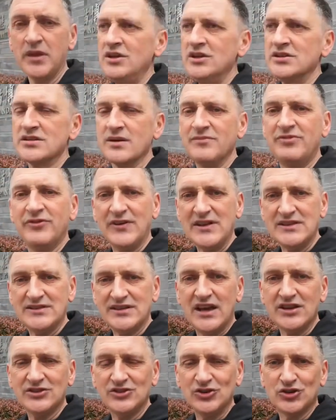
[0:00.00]
Some
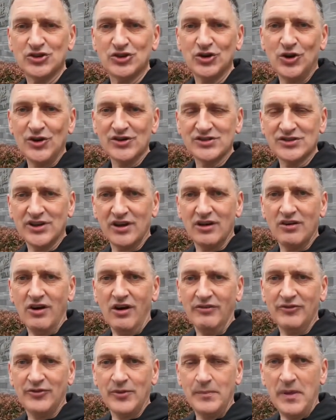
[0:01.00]
fantastic shots I
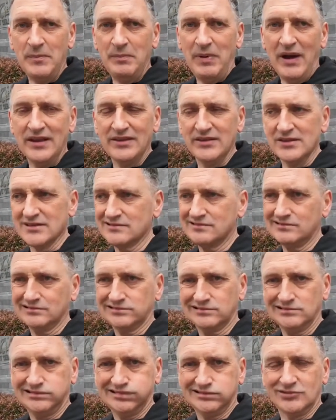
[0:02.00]
got from the pandas
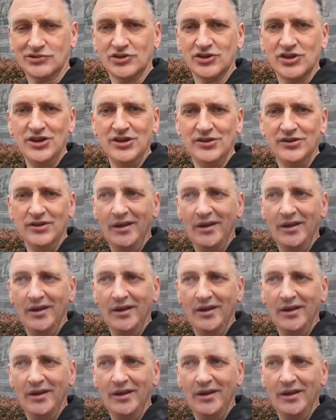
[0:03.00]
eating